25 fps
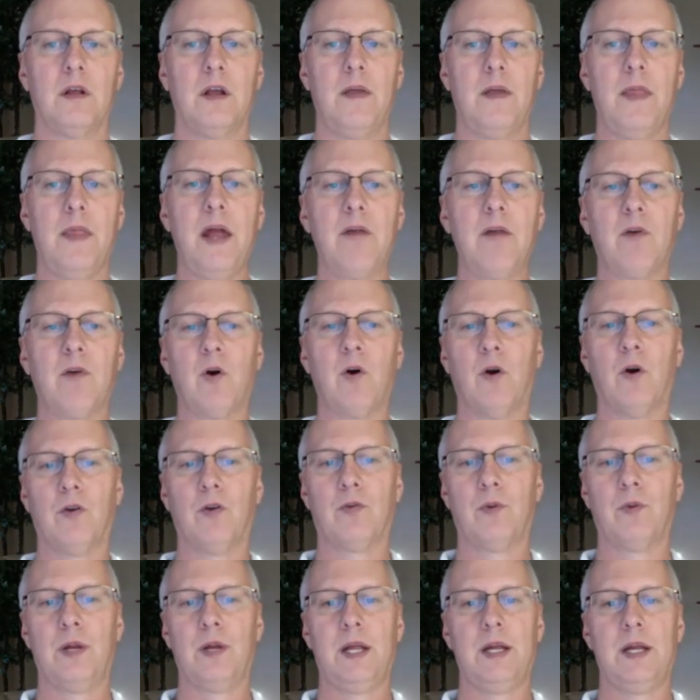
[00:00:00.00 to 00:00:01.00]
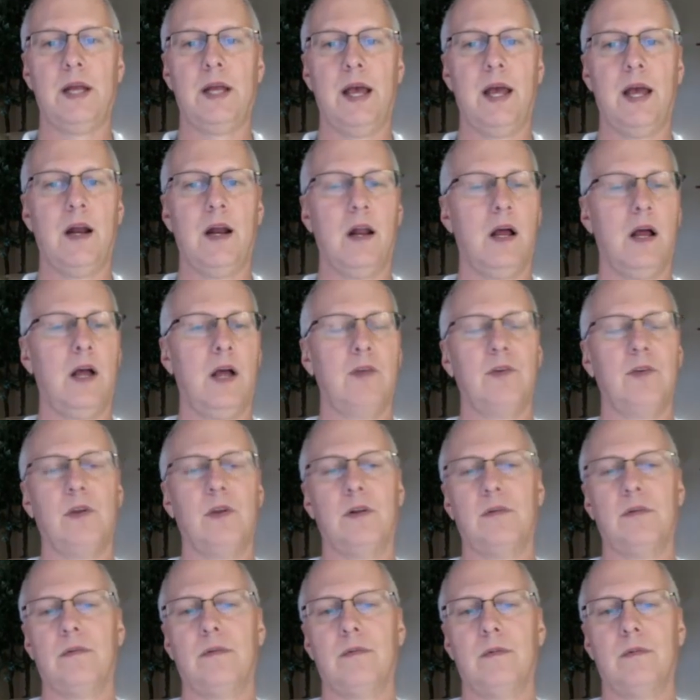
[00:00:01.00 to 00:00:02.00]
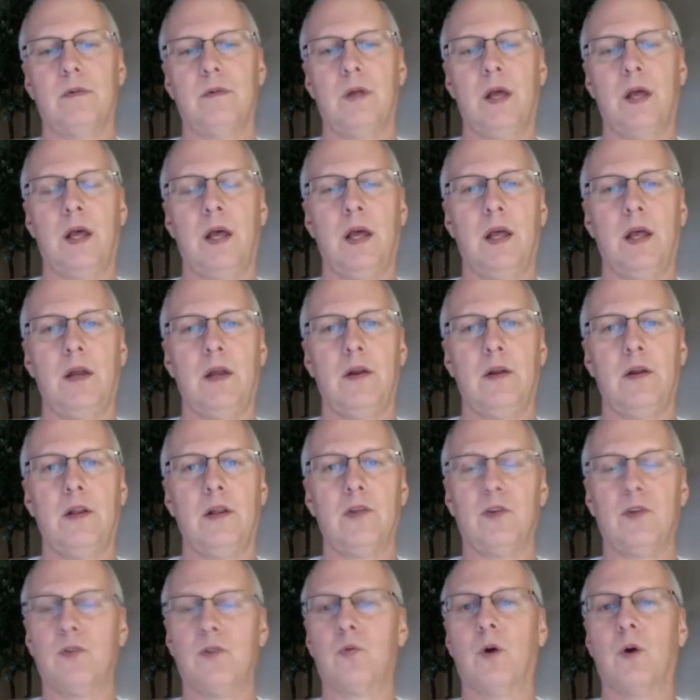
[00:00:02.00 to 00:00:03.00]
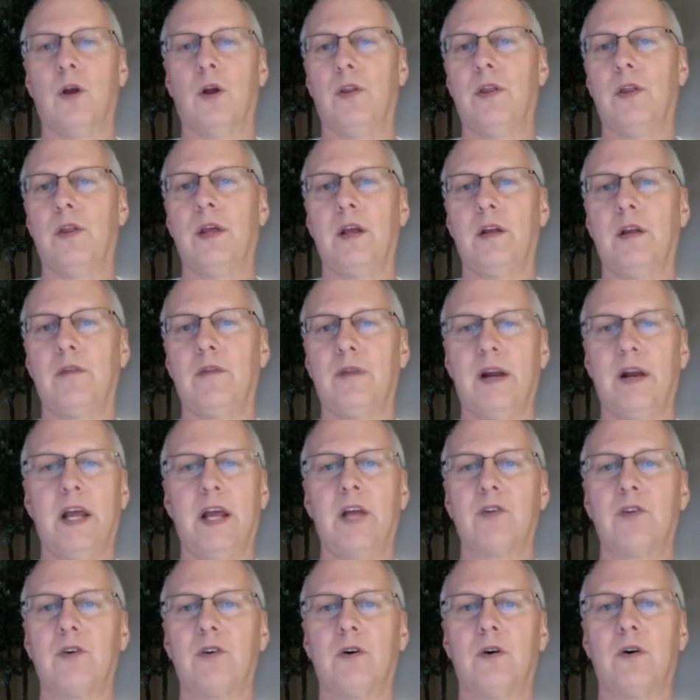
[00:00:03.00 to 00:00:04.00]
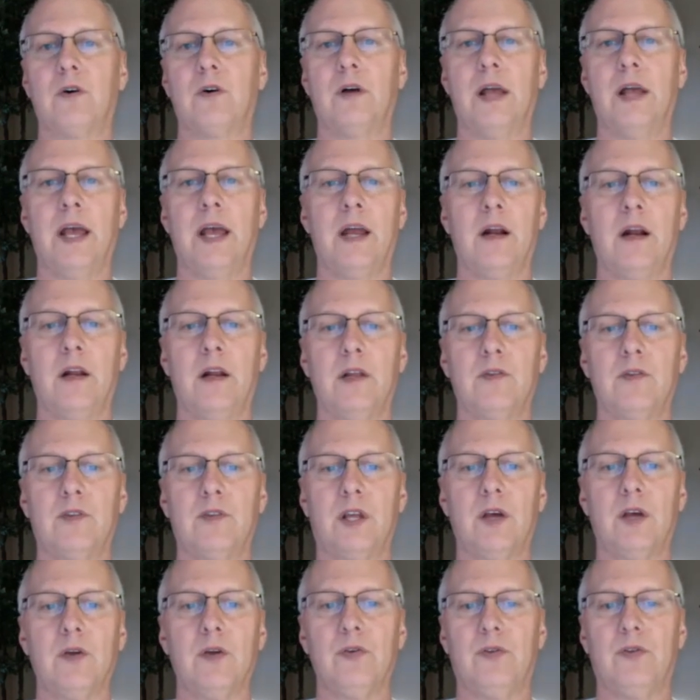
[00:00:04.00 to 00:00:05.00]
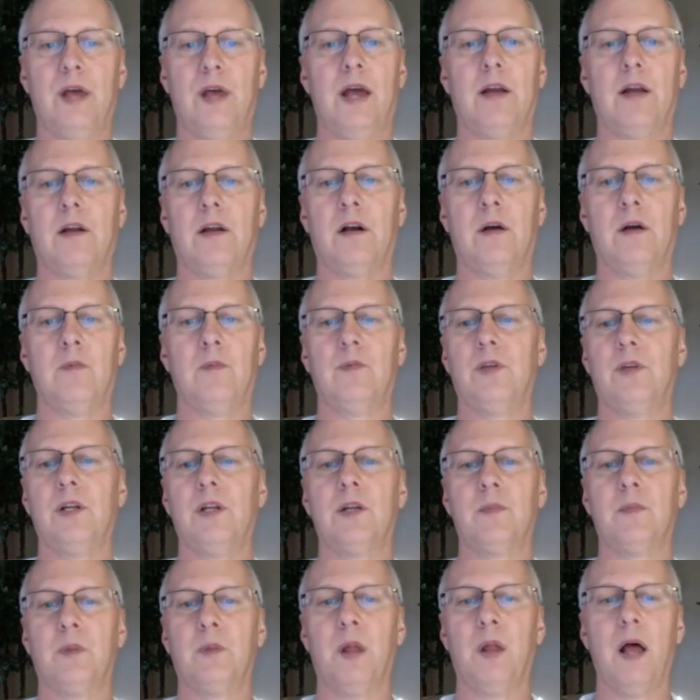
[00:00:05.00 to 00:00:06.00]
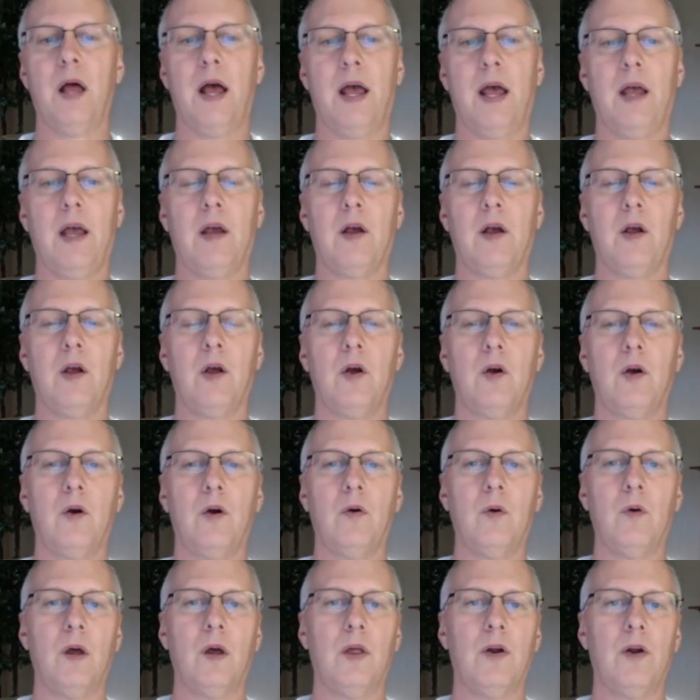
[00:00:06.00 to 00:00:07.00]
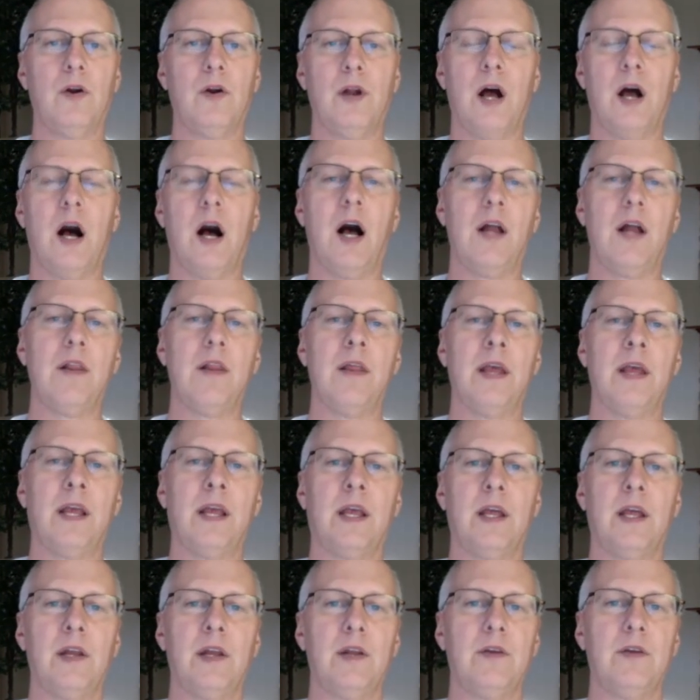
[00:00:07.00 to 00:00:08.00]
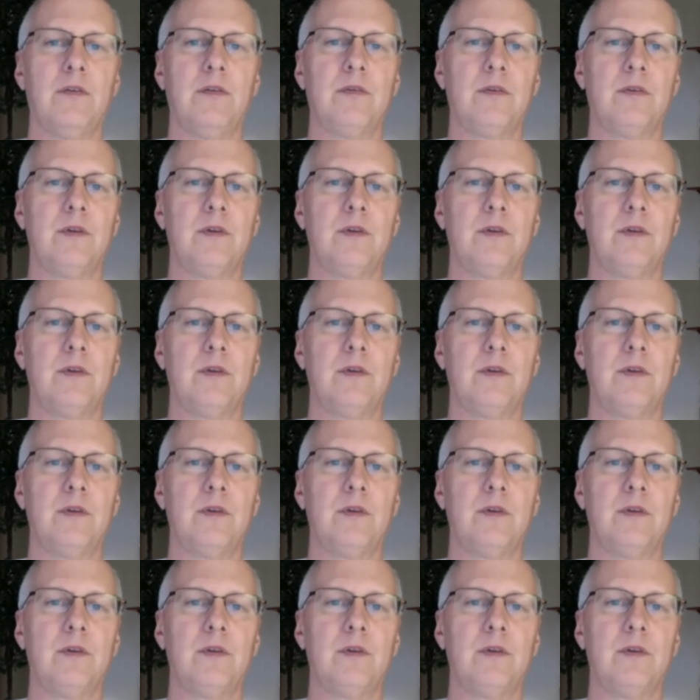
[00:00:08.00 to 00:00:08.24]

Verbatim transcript: And then, of course, we need to analyze it. And this is where the financial analyst skill set comes into play, whether or not they can